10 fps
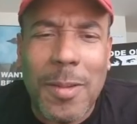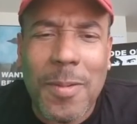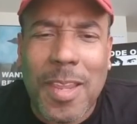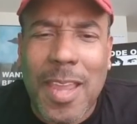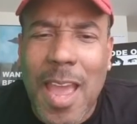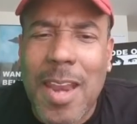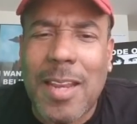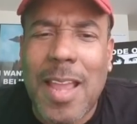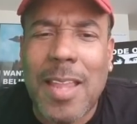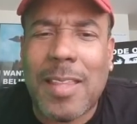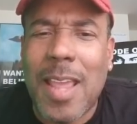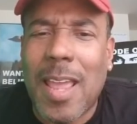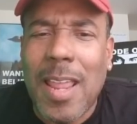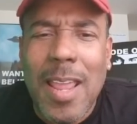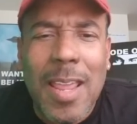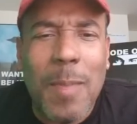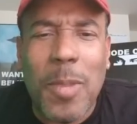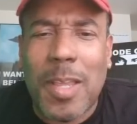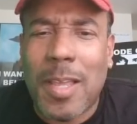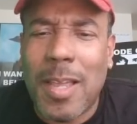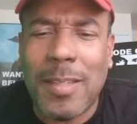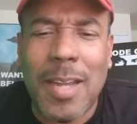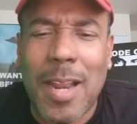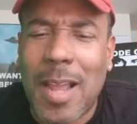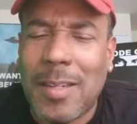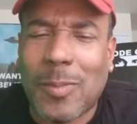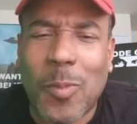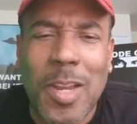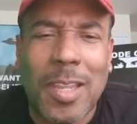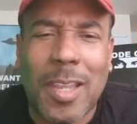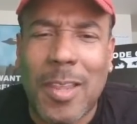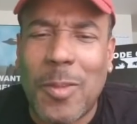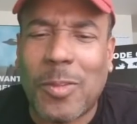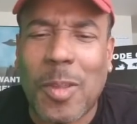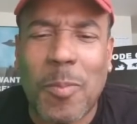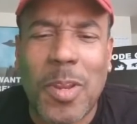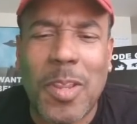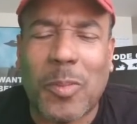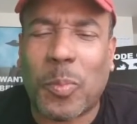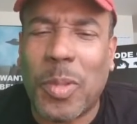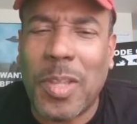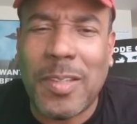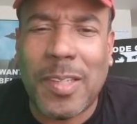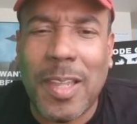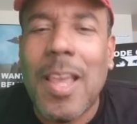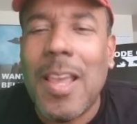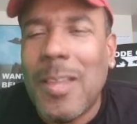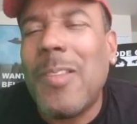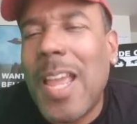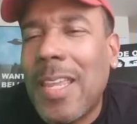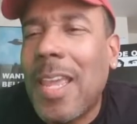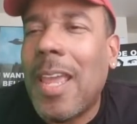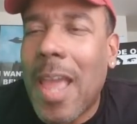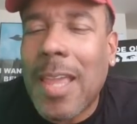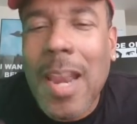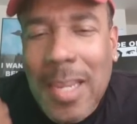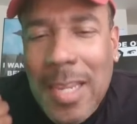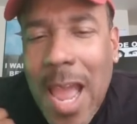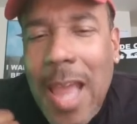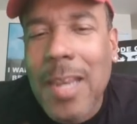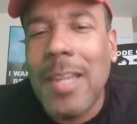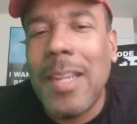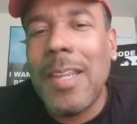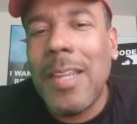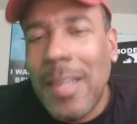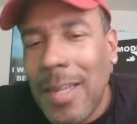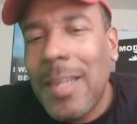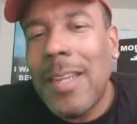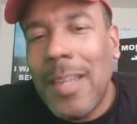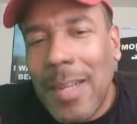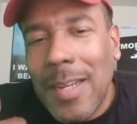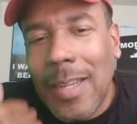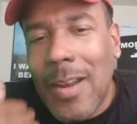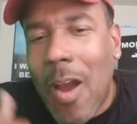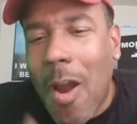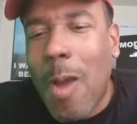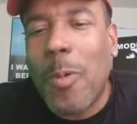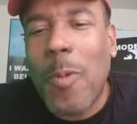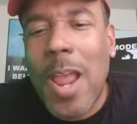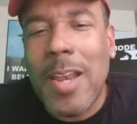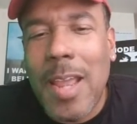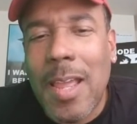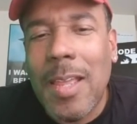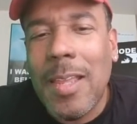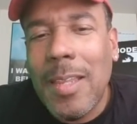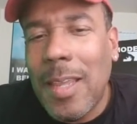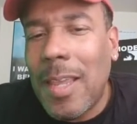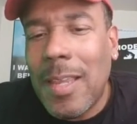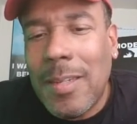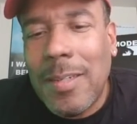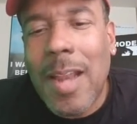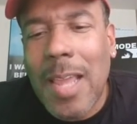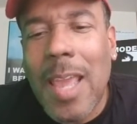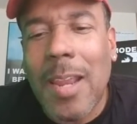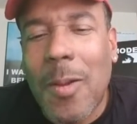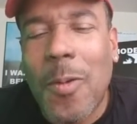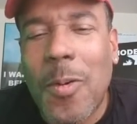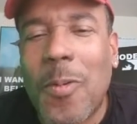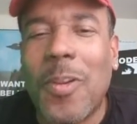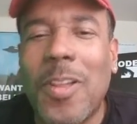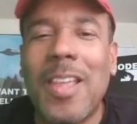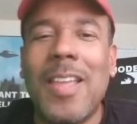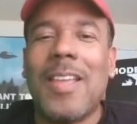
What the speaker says: You got it like that. And because of that, I just want to give you some of this pussy. You're like, yeah, I got a yacht in the harbor right now. Yeah, shit, I got it going on.